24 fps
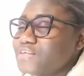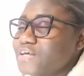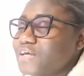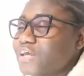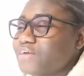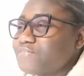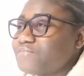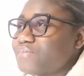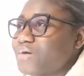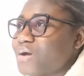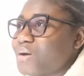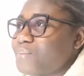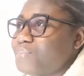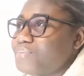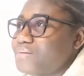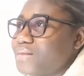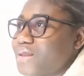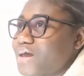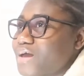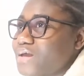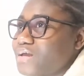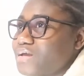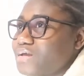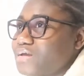you for
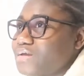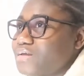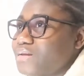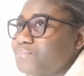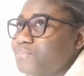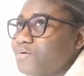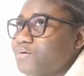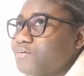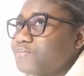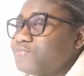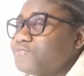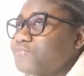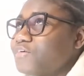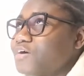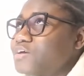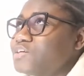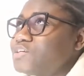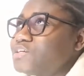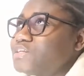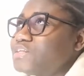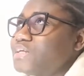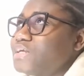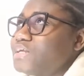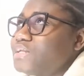applying, but
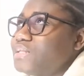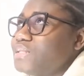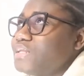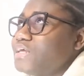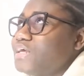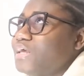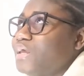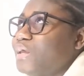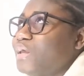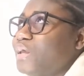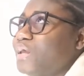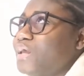unfortunately